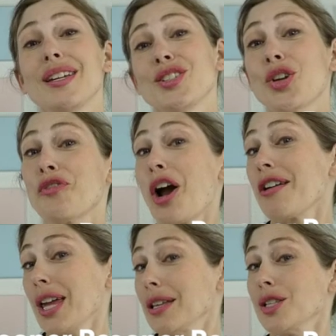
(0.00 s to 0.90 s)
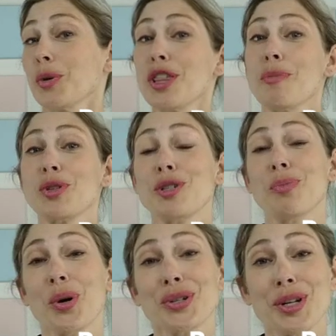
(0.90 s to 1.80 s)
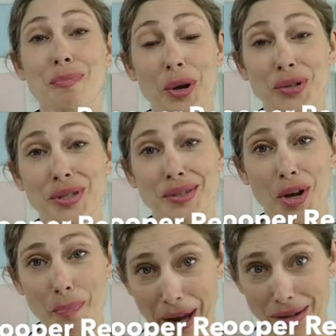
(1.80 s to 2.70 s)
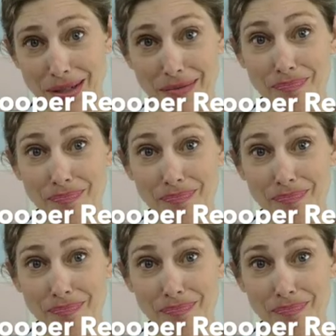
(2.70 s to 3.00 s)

So for our kits, one of the most important components is our paint.